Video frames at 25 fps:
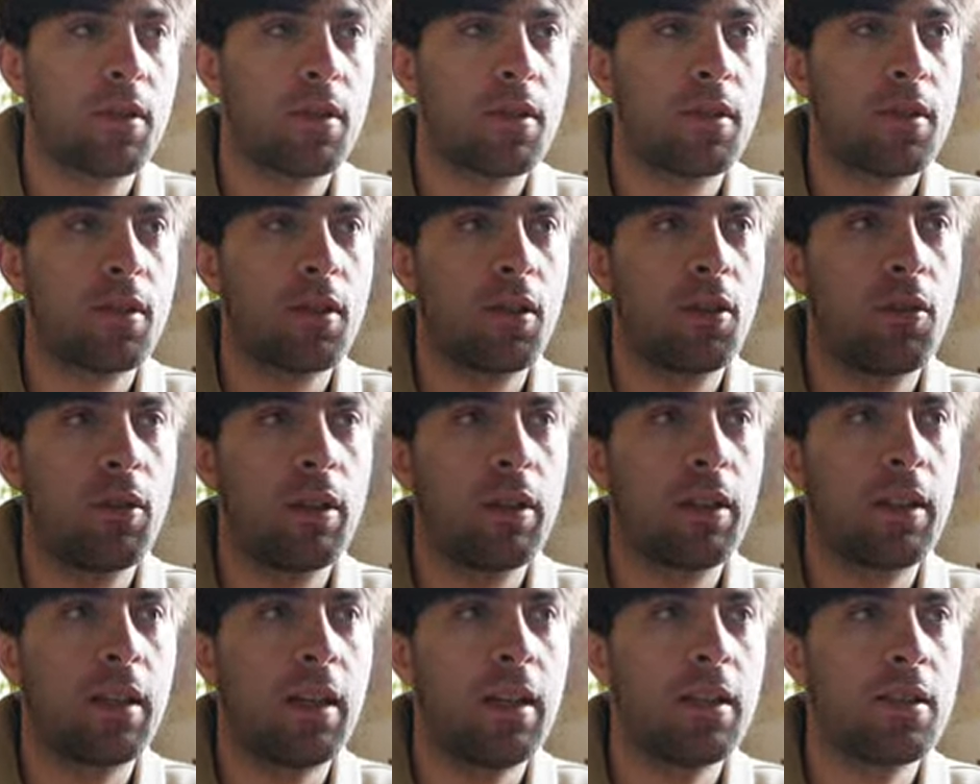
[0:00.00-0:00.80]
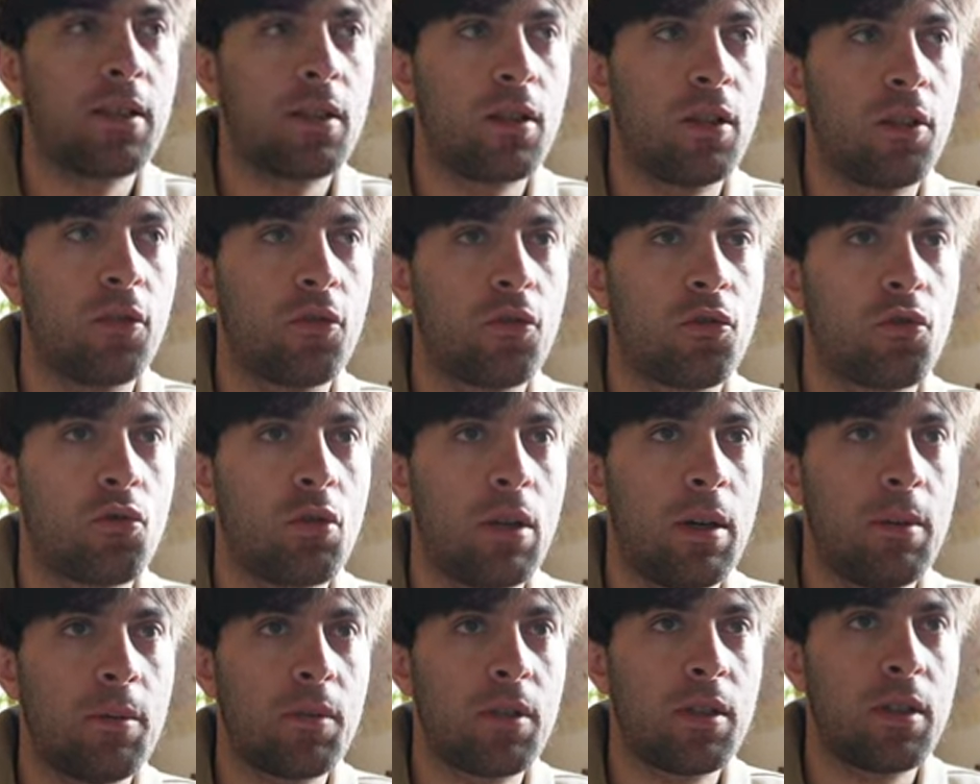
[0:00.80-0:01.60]
So in case of
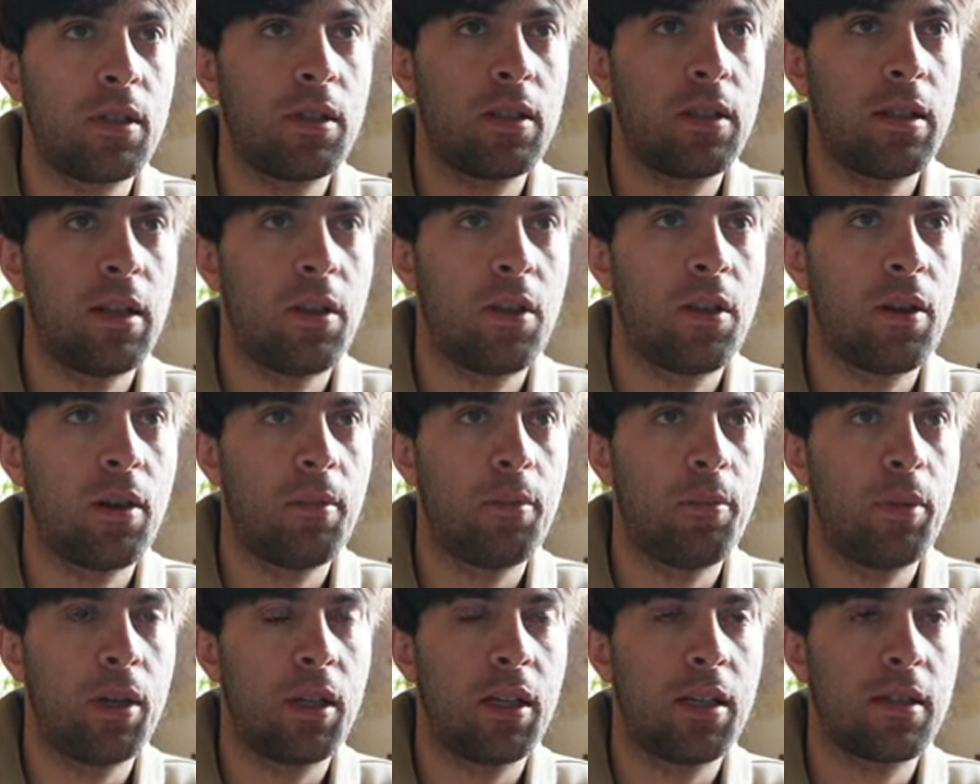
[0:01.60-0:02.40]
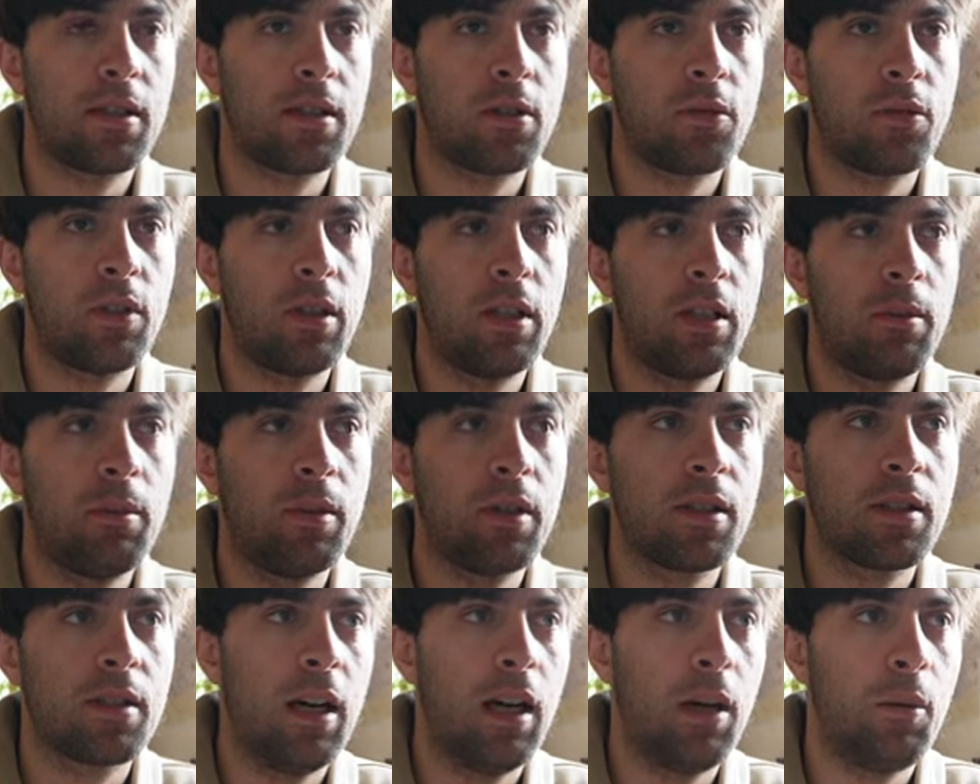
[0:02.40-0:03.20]
drums and other percussive
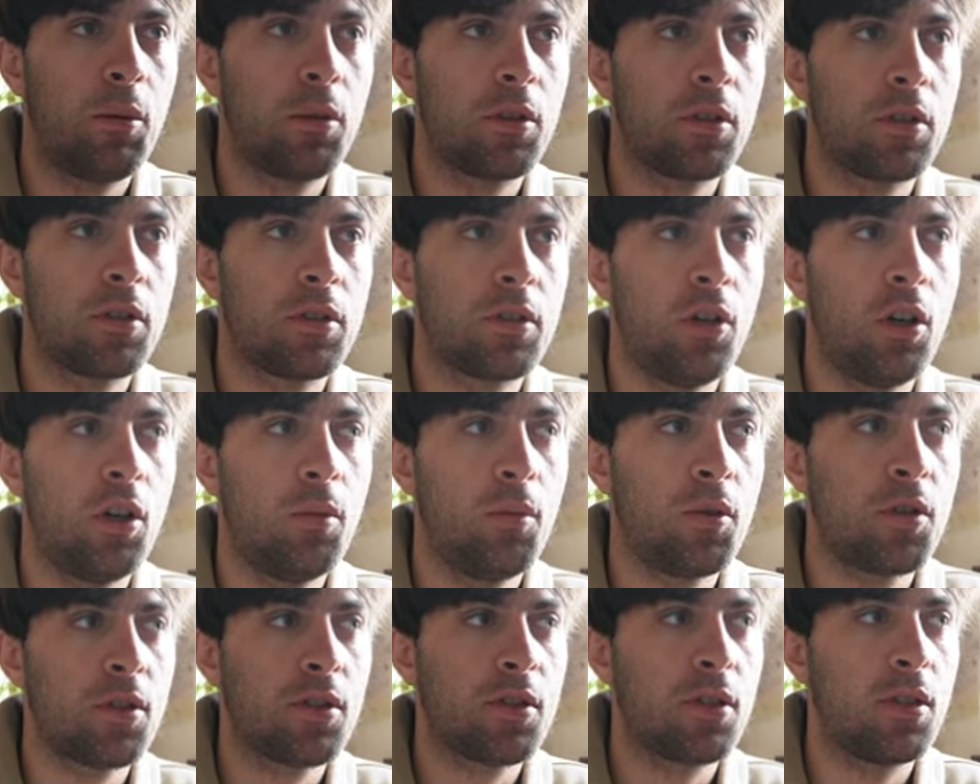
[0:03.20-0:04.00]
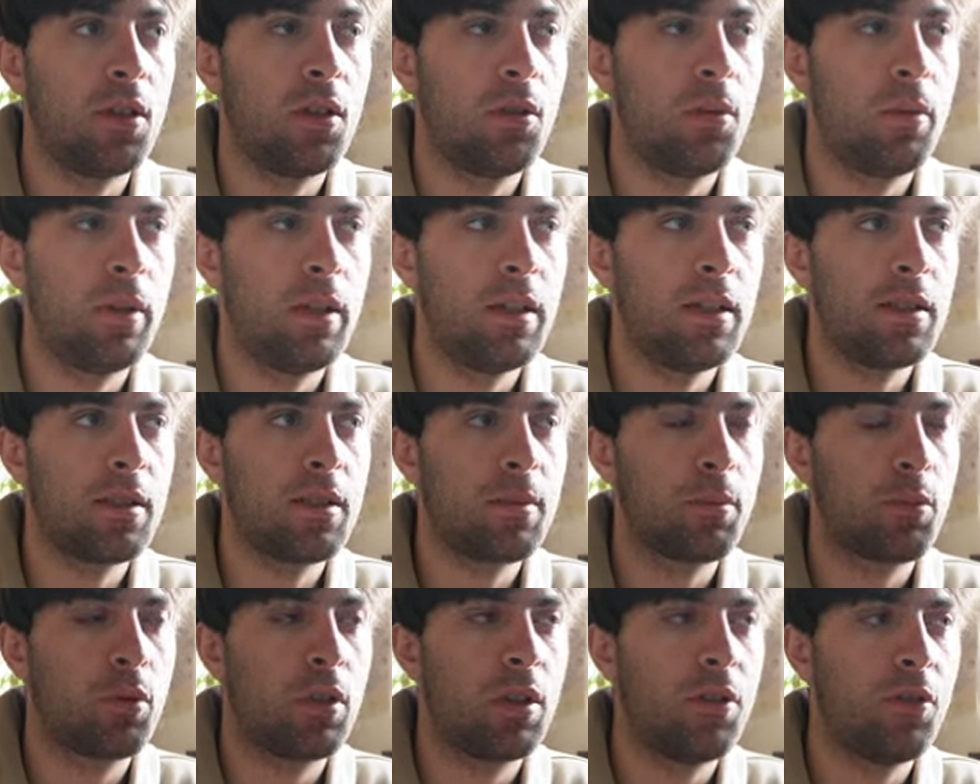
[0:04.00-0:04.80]
elements, I would almost always
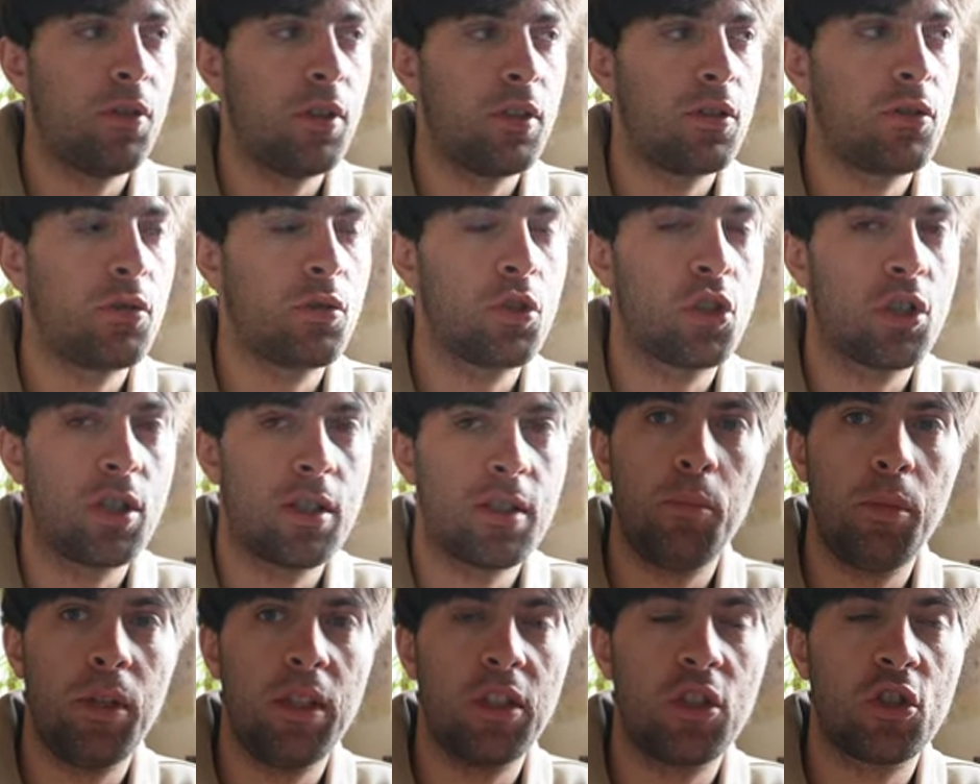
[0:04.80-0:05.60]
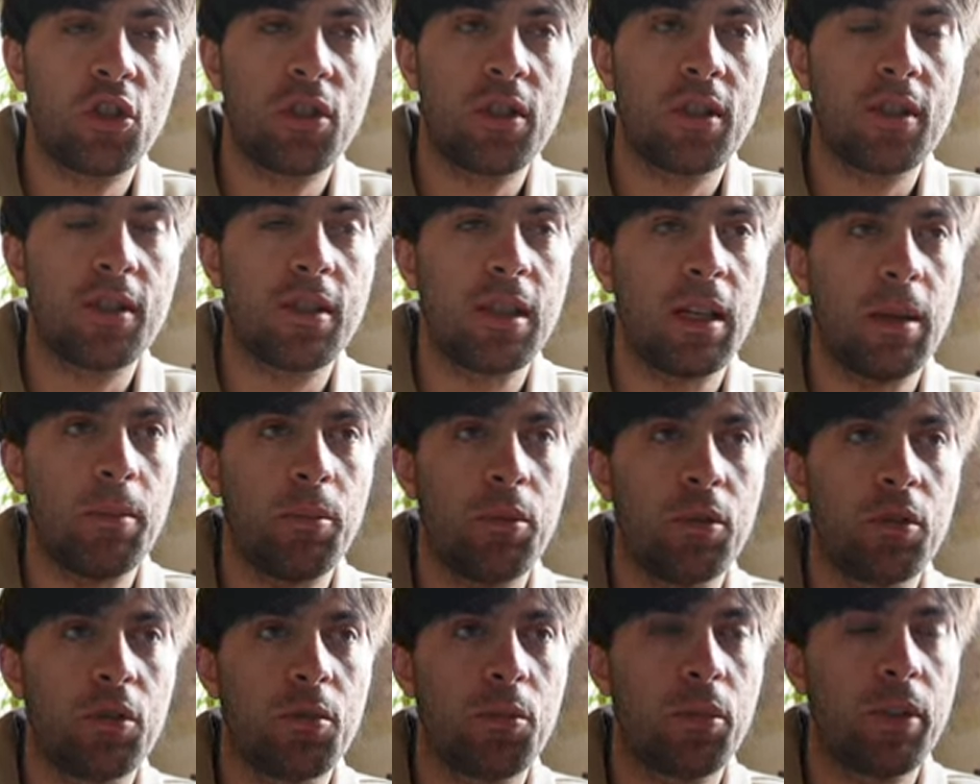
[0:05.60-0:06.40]
prefer to just pitch the
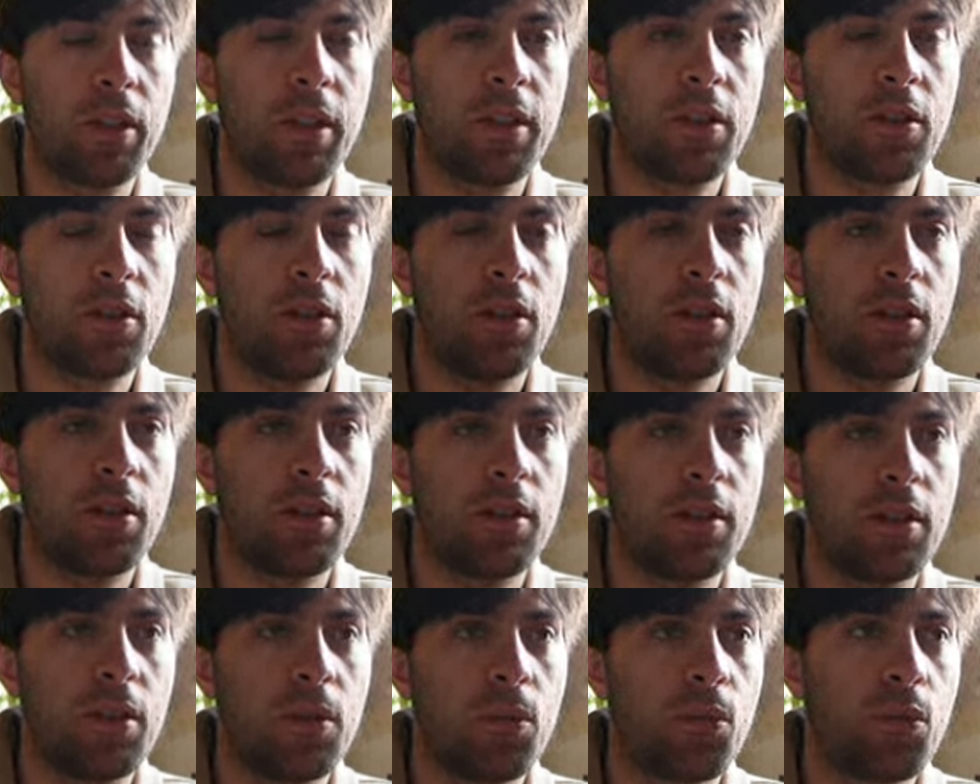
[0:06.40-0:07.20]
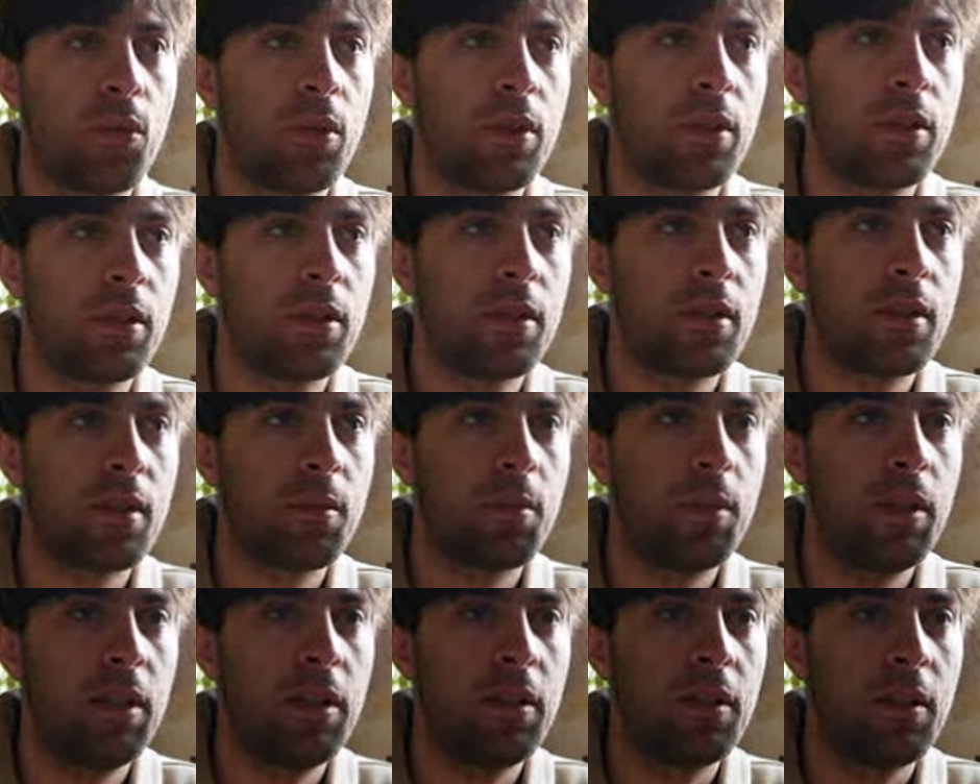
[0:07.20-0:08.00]
sample to bring it on a different
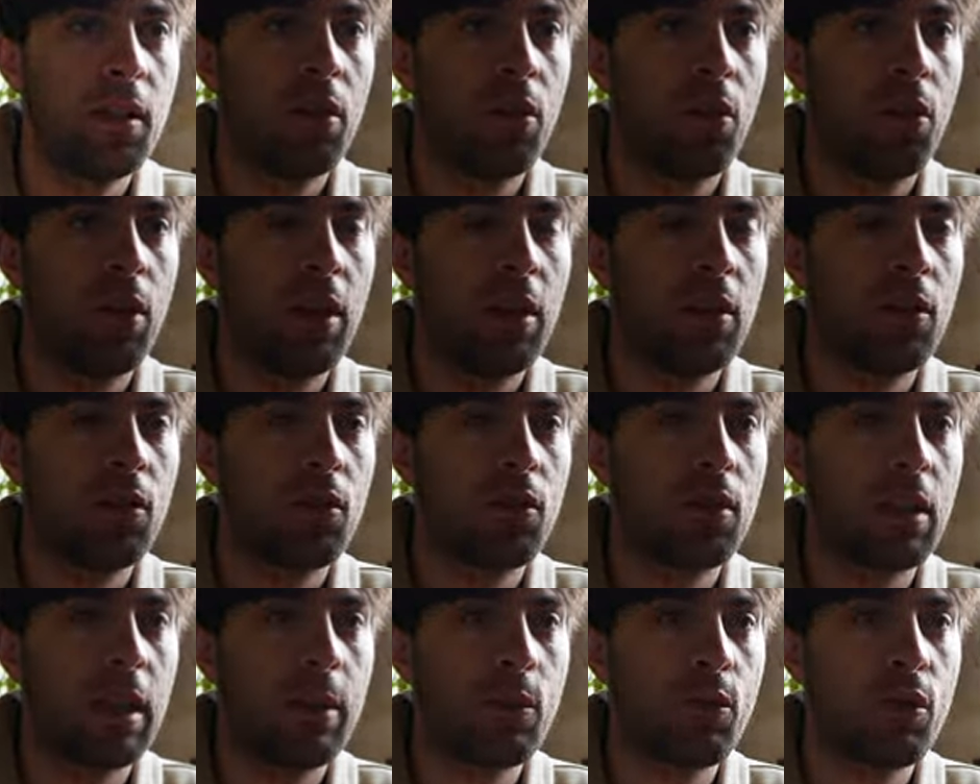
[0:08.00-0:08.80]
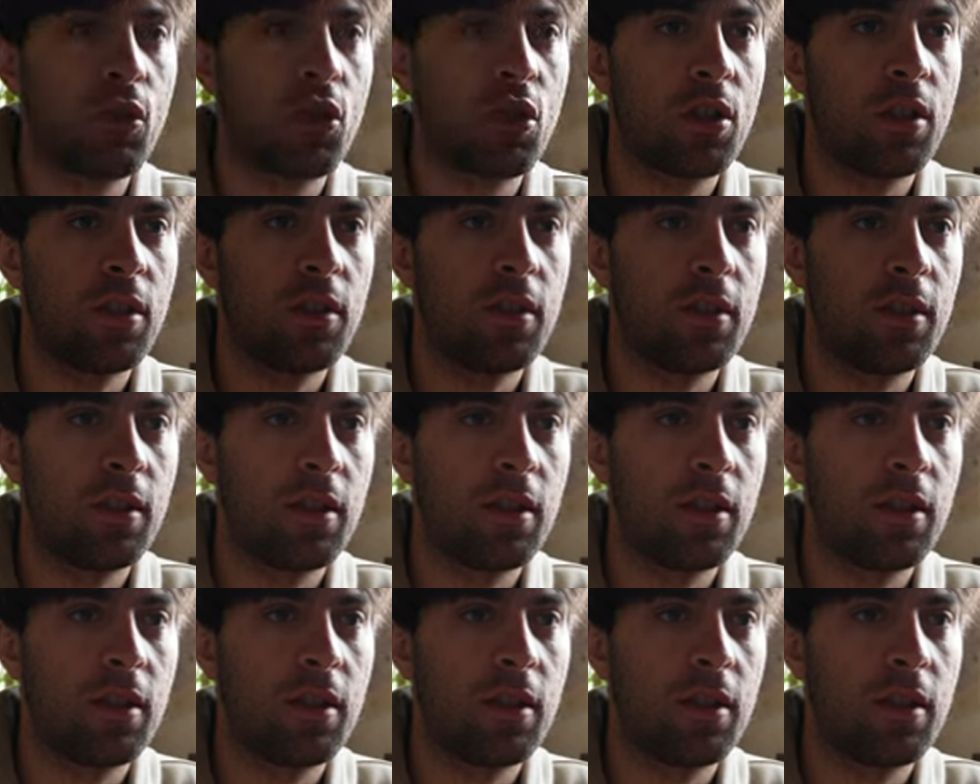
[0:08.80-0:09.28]
speed than to time stretch it.